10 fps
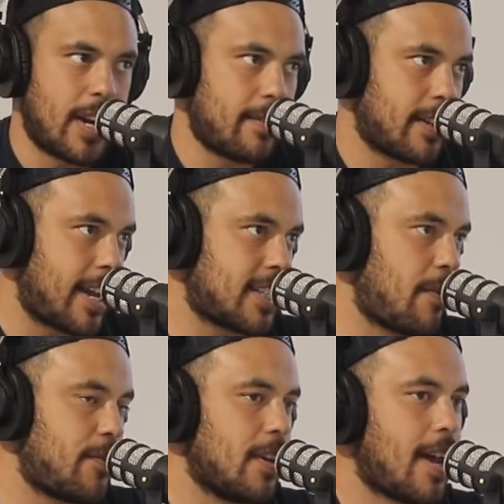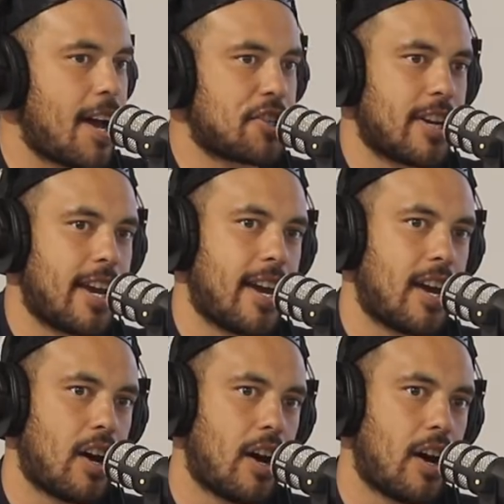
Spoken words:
when I had to catch up with you last year,